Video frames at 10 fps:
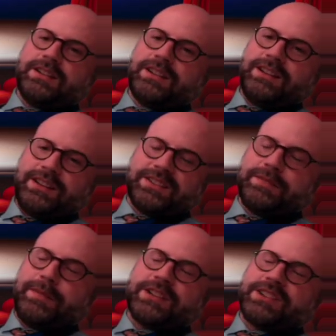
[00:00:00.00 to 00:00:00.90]
I just
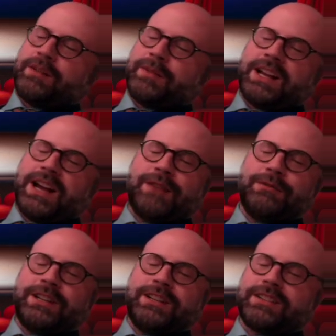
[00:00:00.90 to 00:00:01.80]
imagine how many I
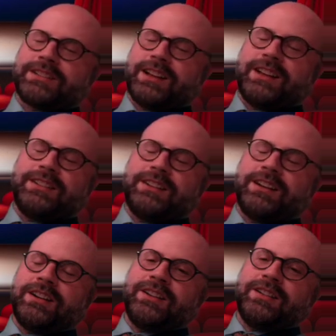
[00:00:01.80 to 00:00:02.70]
would eat because I
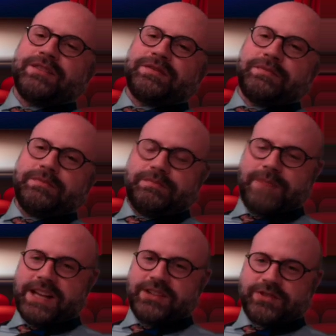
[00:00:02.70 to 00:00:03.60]
love
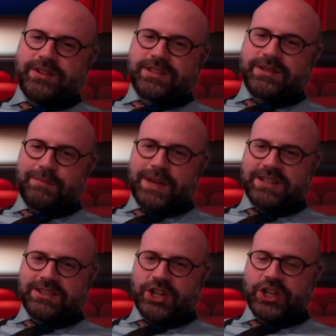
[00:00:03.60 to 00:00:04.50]
pastries and
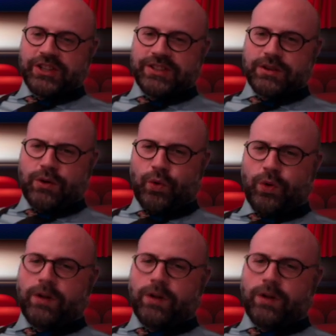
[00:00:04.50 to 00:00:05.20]
baked goods. Oh.